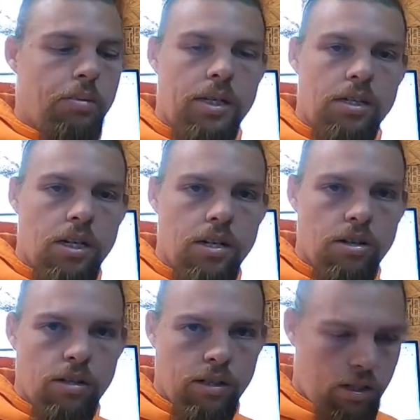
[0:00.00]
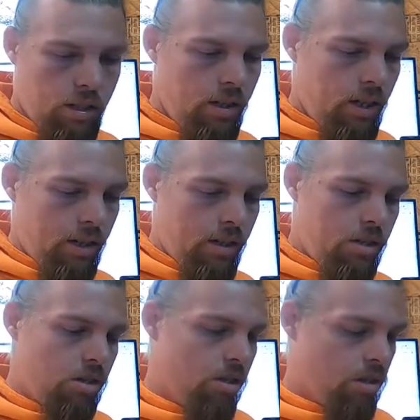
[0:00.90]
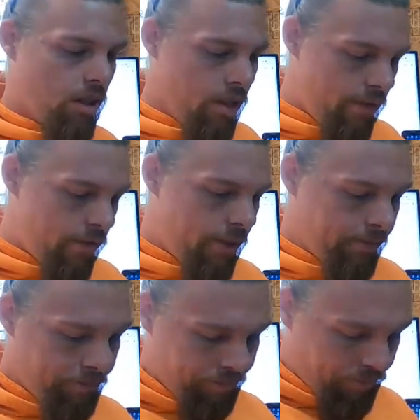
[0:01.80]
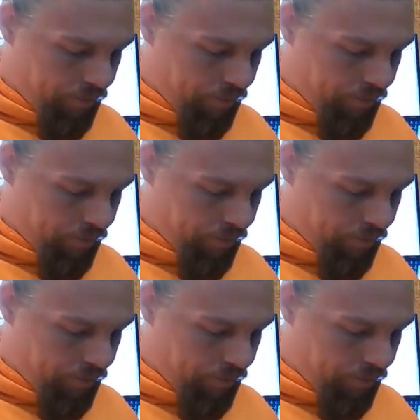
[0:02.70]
piece here. This is just a covering.